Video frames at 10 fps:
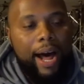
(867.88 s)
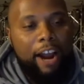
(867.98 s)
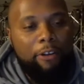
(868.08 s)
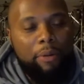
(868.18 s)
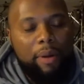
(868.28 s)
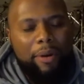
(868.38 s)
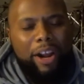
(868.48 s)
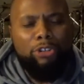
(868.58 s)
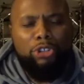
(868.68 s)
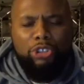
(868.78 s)
I remember
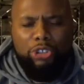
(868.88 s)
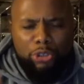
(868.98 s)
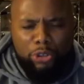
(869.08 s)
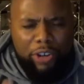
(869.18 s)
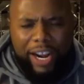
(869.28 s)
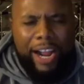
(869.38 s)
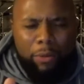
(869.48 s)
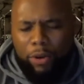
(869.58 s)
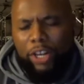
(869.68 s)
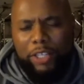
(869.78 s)
how sure I
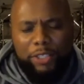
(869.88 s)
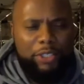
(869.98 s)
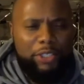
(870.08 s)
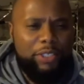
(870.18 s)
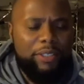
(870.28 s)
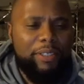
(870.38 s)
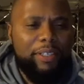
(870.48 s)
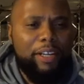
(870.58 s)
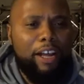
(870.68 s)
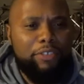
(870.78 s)
was
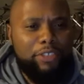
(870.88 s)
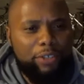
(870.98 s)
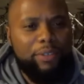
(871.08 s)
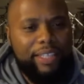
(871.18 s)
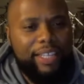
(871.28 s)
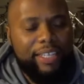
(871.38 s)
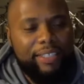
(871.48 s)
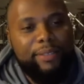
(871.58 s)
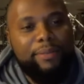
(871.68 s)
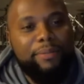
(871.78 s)
of certain things.